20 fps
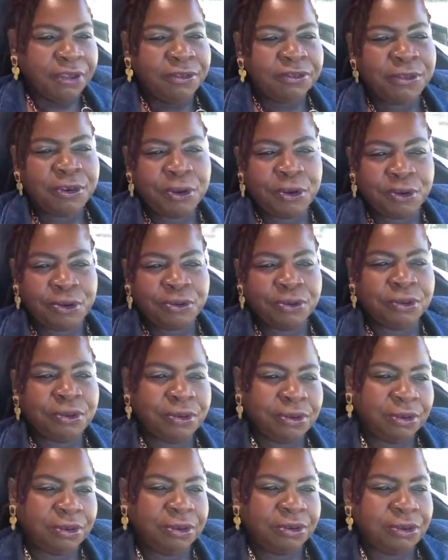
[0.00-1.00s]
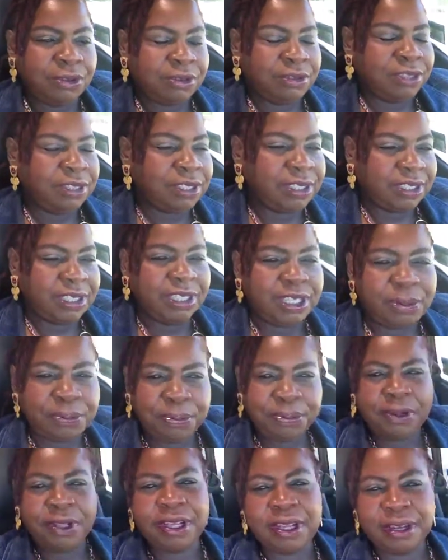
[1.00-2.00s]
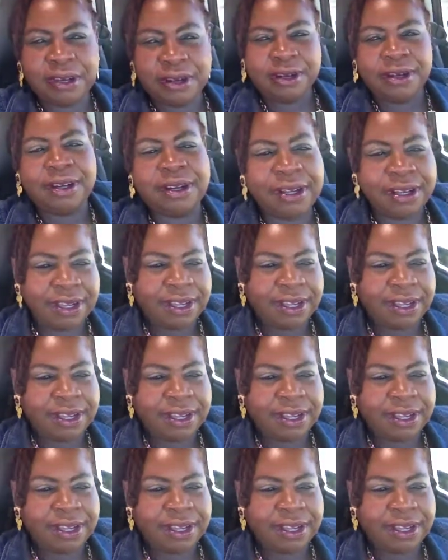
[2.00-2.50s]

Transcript: phone or on the CD player.